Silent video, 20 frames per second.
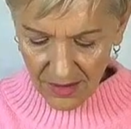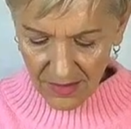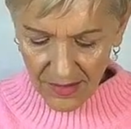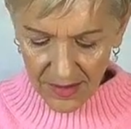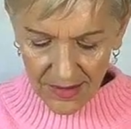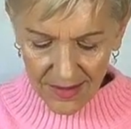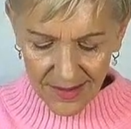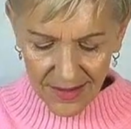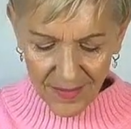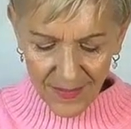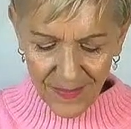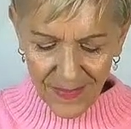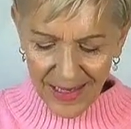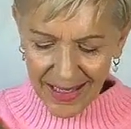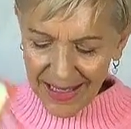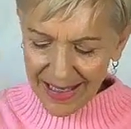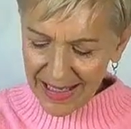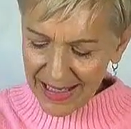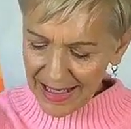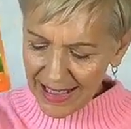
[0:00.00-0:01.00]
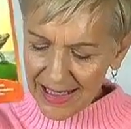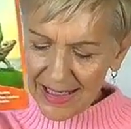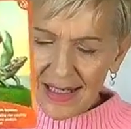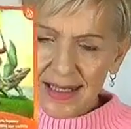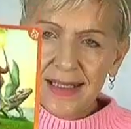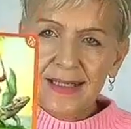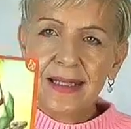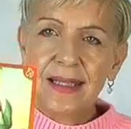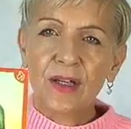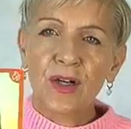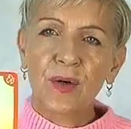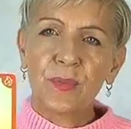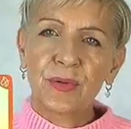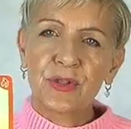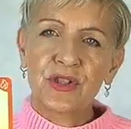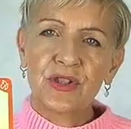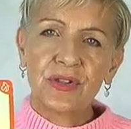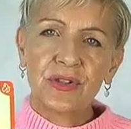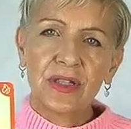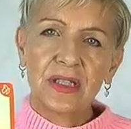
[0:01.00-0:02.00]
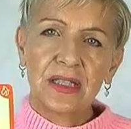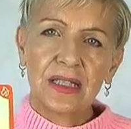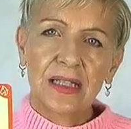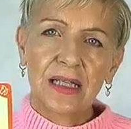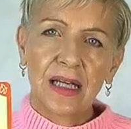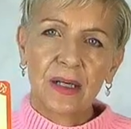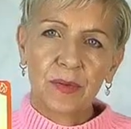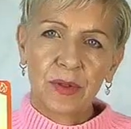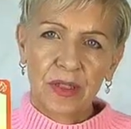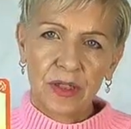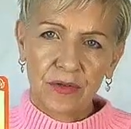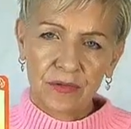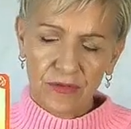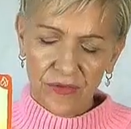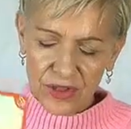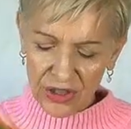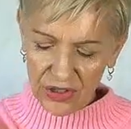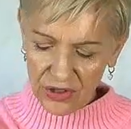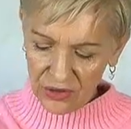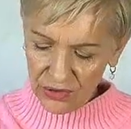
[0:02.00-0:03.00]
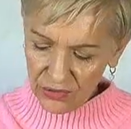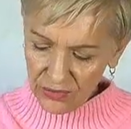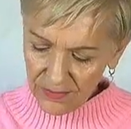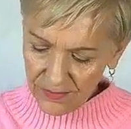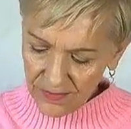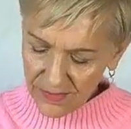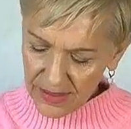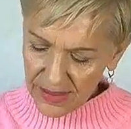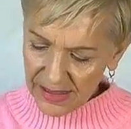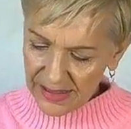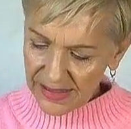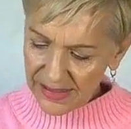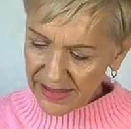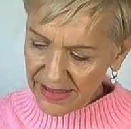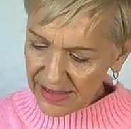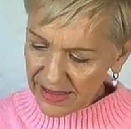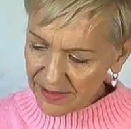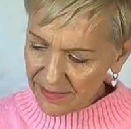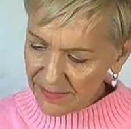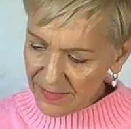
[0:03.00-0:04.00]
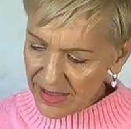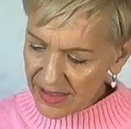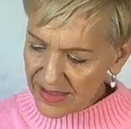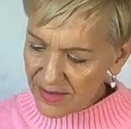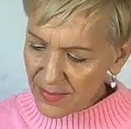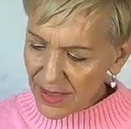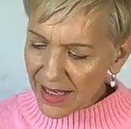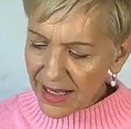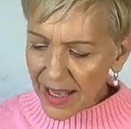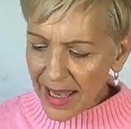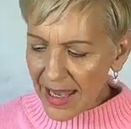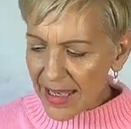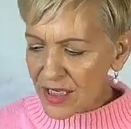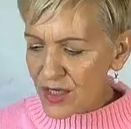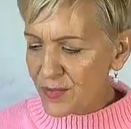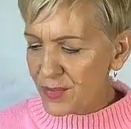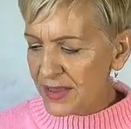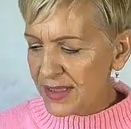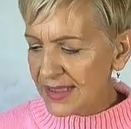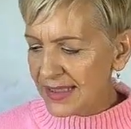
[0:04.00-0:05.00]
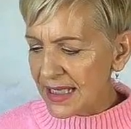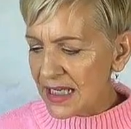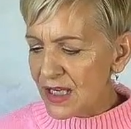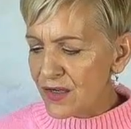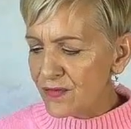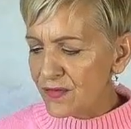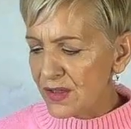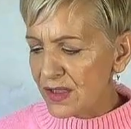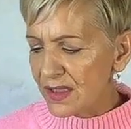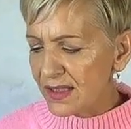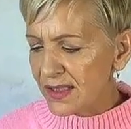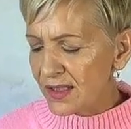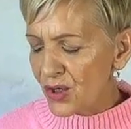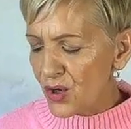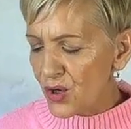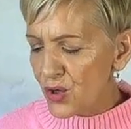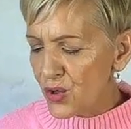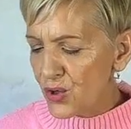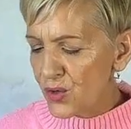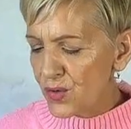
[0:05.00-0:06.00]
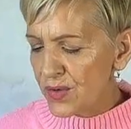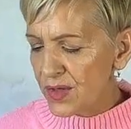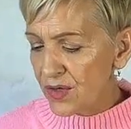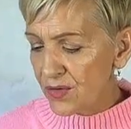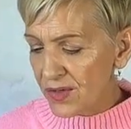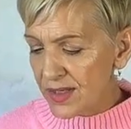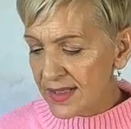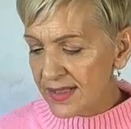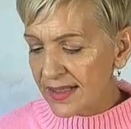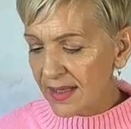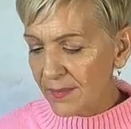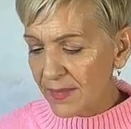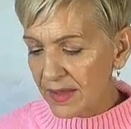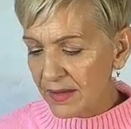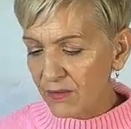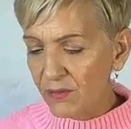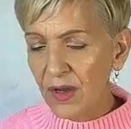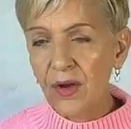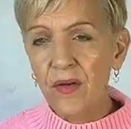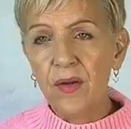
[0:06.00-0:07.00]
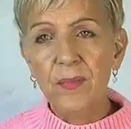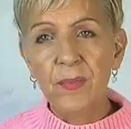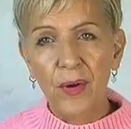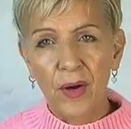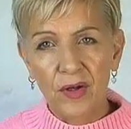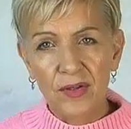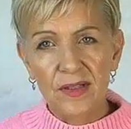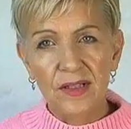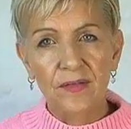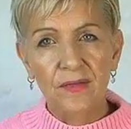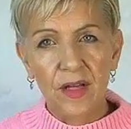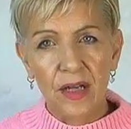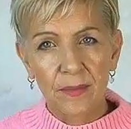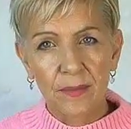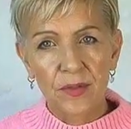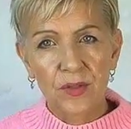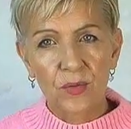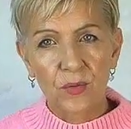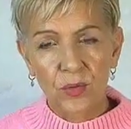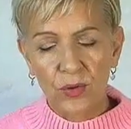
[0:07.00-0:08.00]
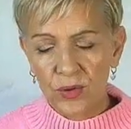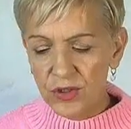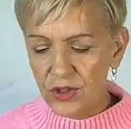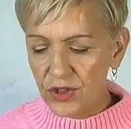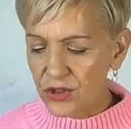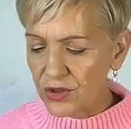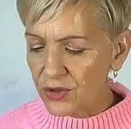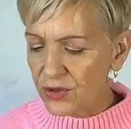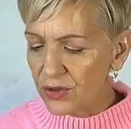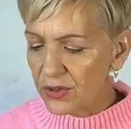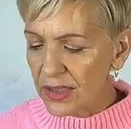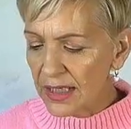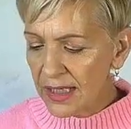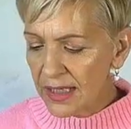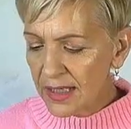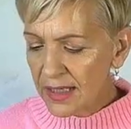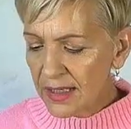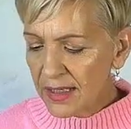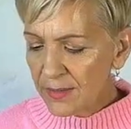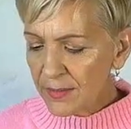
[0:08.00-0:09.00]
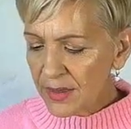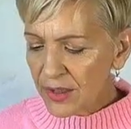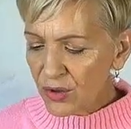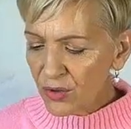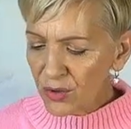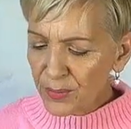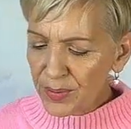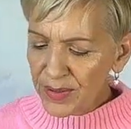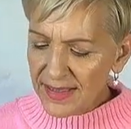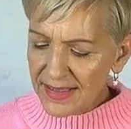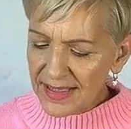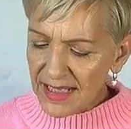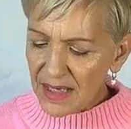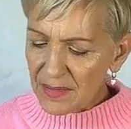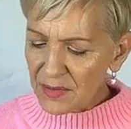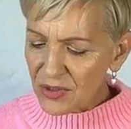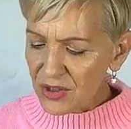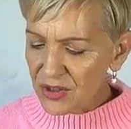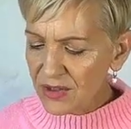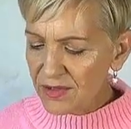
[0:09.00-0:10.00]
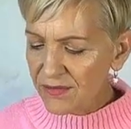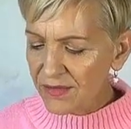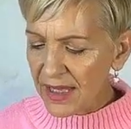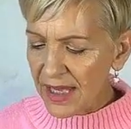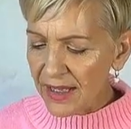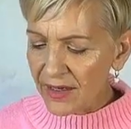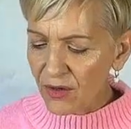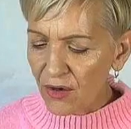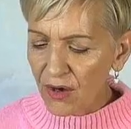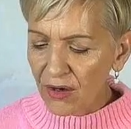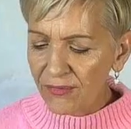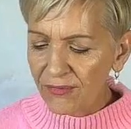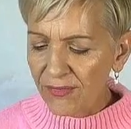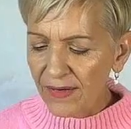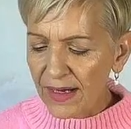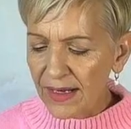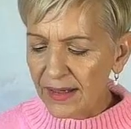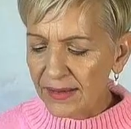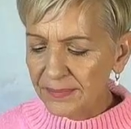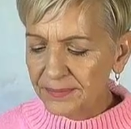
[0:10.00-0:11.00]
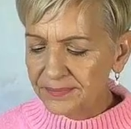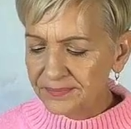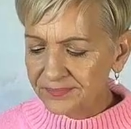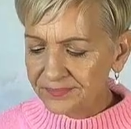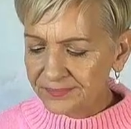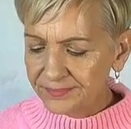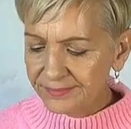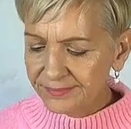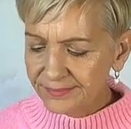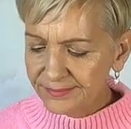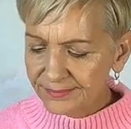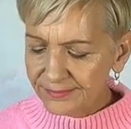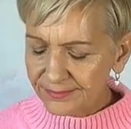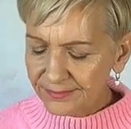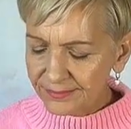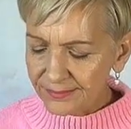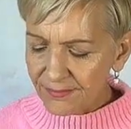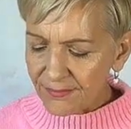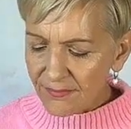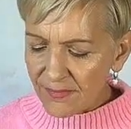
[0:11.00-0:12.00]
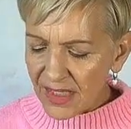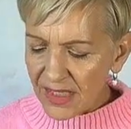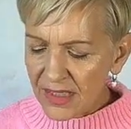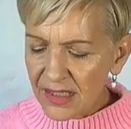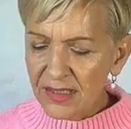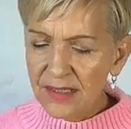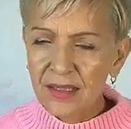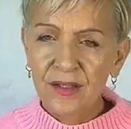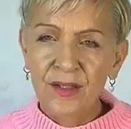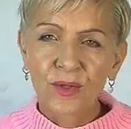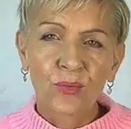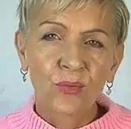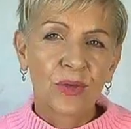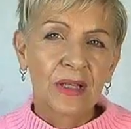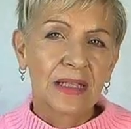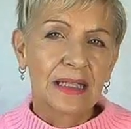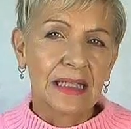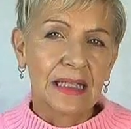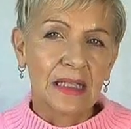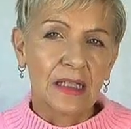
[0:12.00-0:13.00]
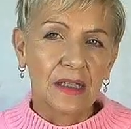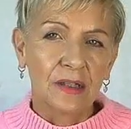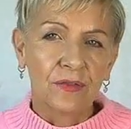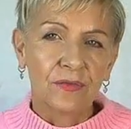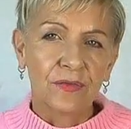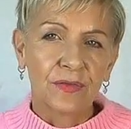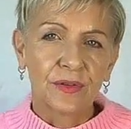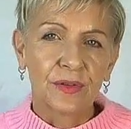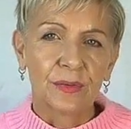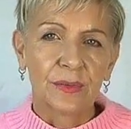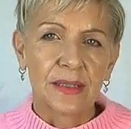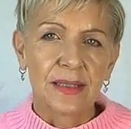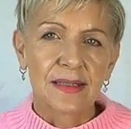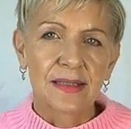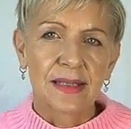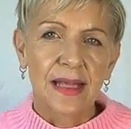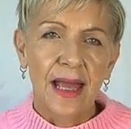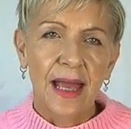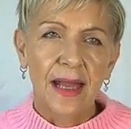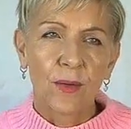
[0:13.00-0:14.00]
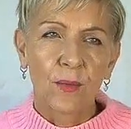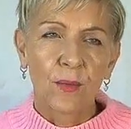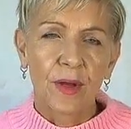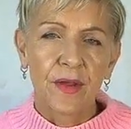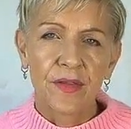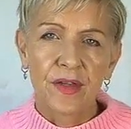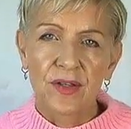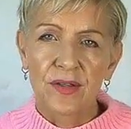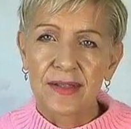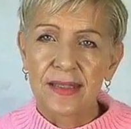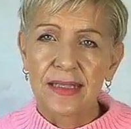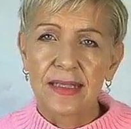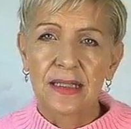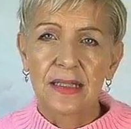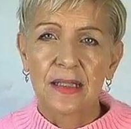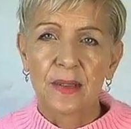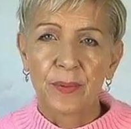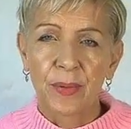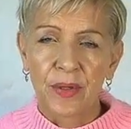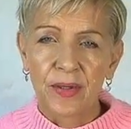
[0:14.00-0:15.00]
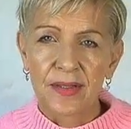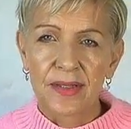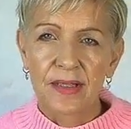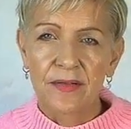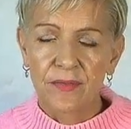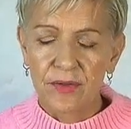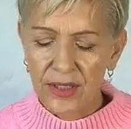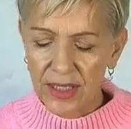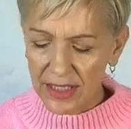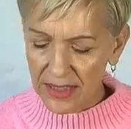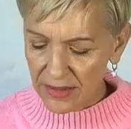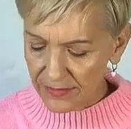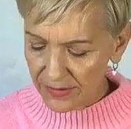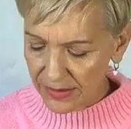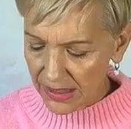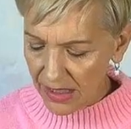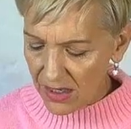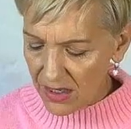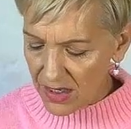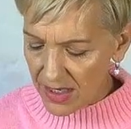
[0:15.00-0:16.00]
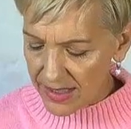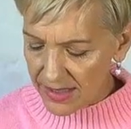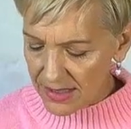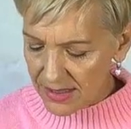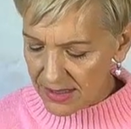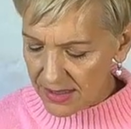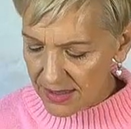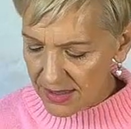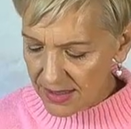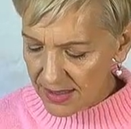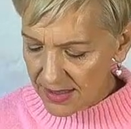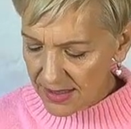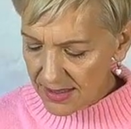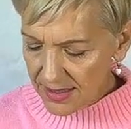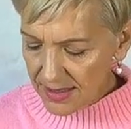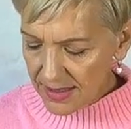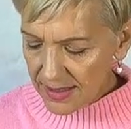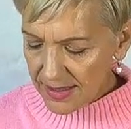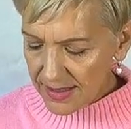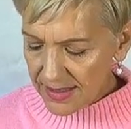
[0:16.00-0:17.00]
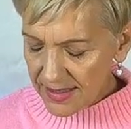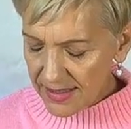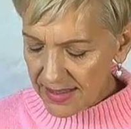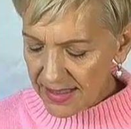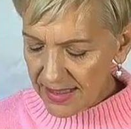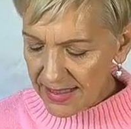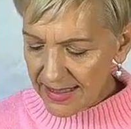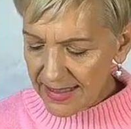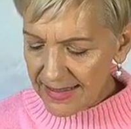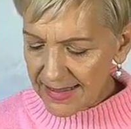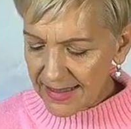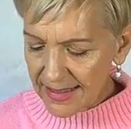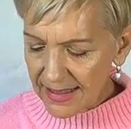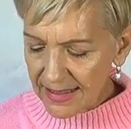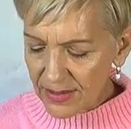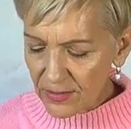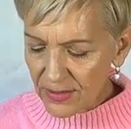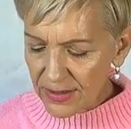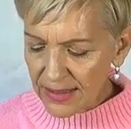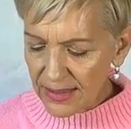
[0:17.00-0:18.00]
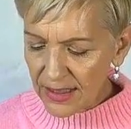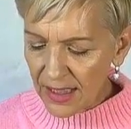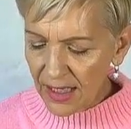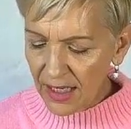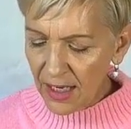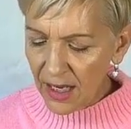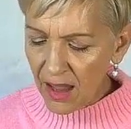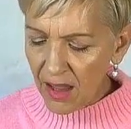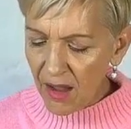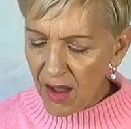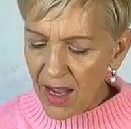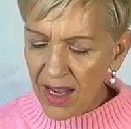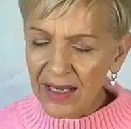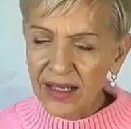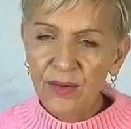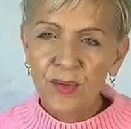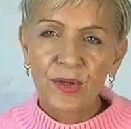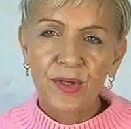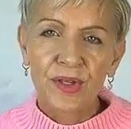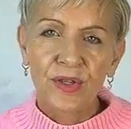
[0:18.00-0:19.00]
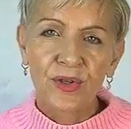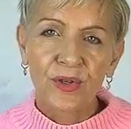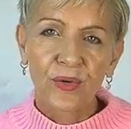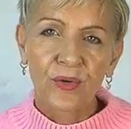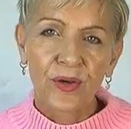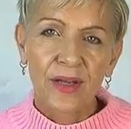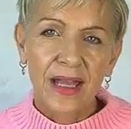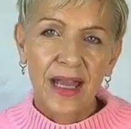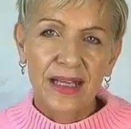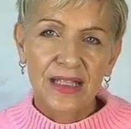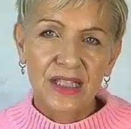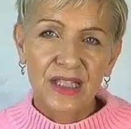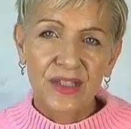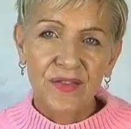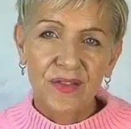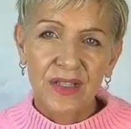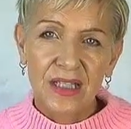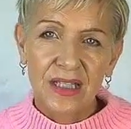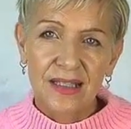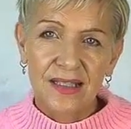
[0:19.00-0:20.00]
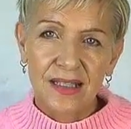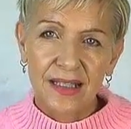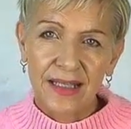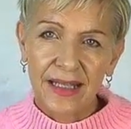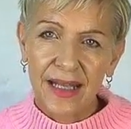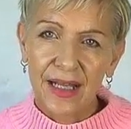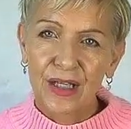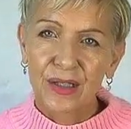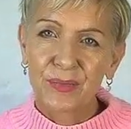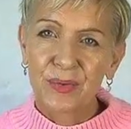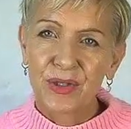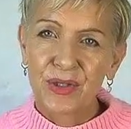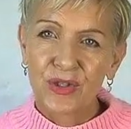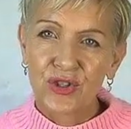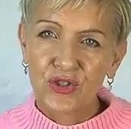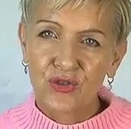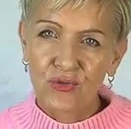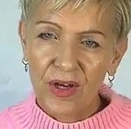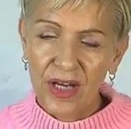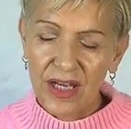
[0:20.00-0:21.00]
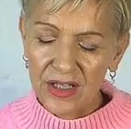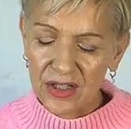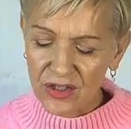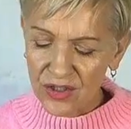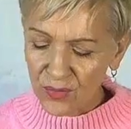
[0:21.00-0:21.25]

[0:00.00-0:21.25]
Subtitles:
There's an amazing opportunity coming in for you. It's about how you perceive it. So there is something very positive coming towards you. But your perception of that offer is going to really influence whether you see it in a positive or negative light. It's going to align with your creativity. It's going to help you stretch.